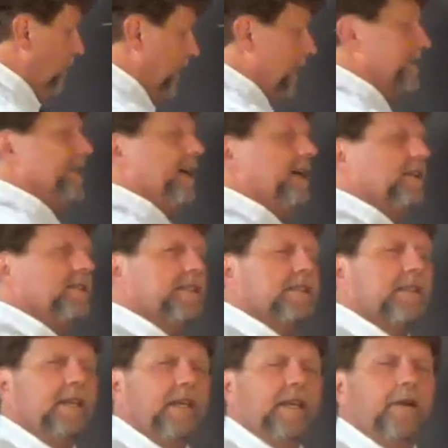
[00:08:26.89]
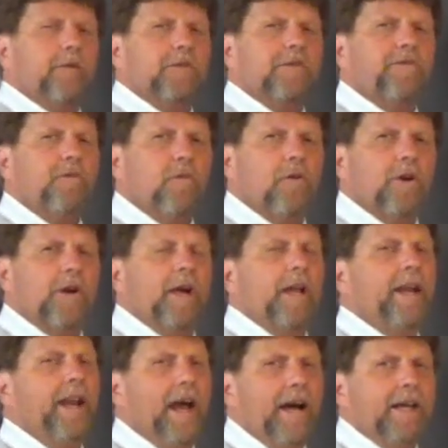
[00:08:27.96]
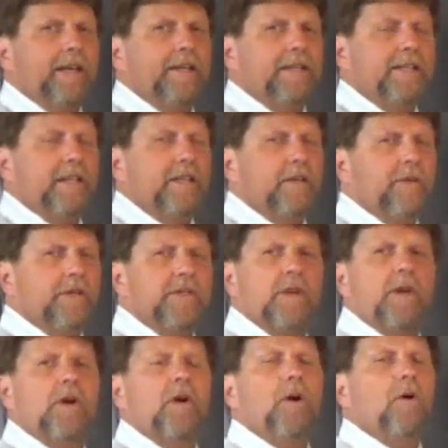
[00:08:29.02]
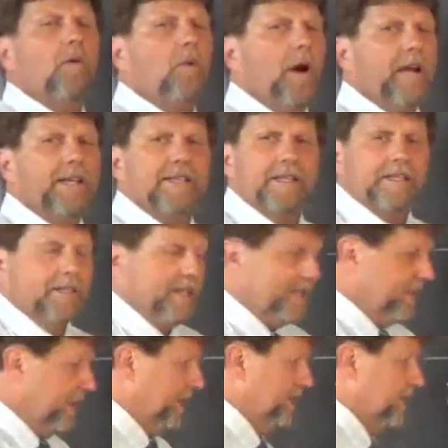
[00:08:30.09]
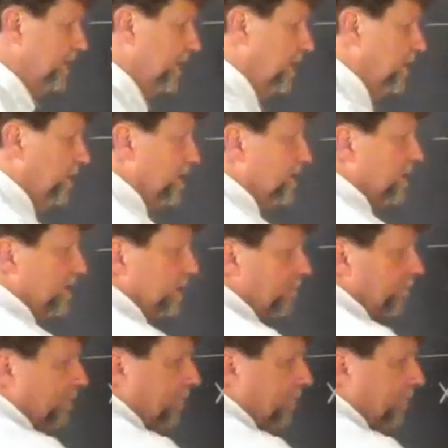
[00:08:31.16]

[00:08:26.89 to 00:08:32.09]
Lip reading: Why is x equals 4 not continuous? Why is it discontinuous?